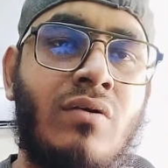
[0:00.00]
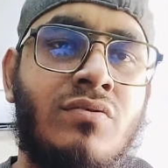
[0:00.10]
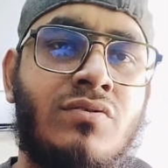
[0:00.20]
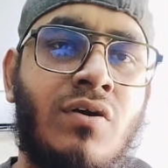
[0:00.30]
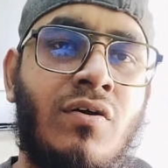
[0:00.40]

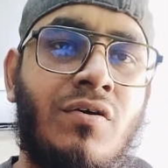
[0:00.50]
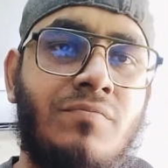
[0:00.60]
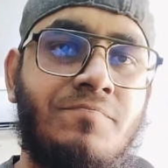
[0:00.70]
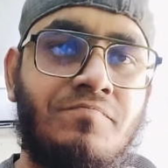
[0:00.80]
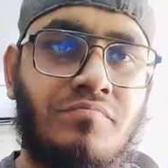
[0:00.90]

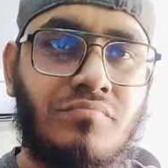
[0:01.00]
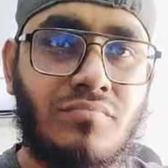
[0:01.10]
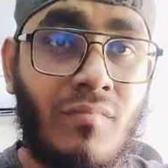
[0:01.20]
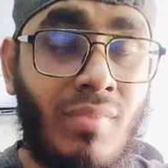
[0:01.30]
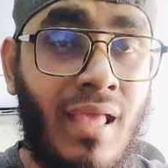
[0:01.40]
So,
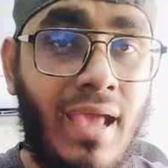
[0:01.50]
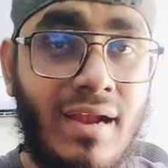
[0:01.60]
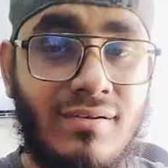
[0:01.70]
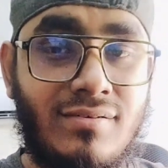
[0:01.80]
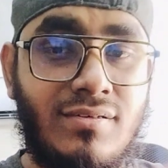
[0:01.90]

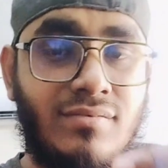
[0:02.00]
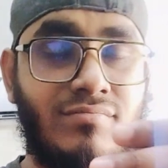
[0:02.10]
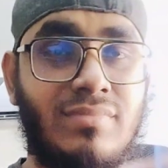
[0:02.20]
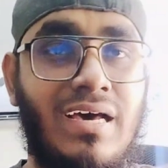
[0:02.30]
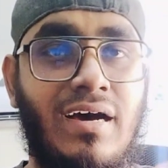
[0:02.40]
and
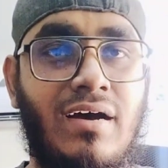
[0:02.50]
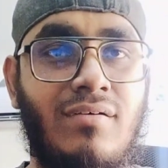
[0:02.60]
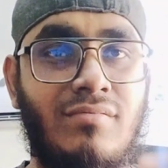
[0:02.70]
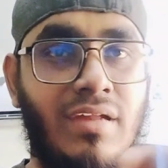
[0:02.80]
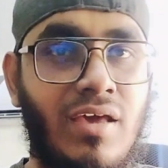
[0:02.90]
the
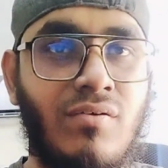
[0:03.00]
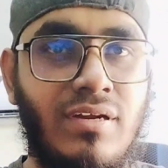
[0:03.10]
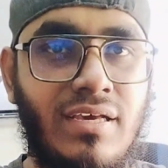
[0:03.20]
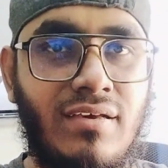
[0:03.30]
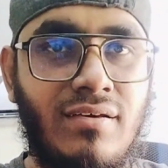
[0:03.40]

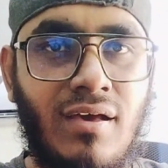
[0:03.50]
neroli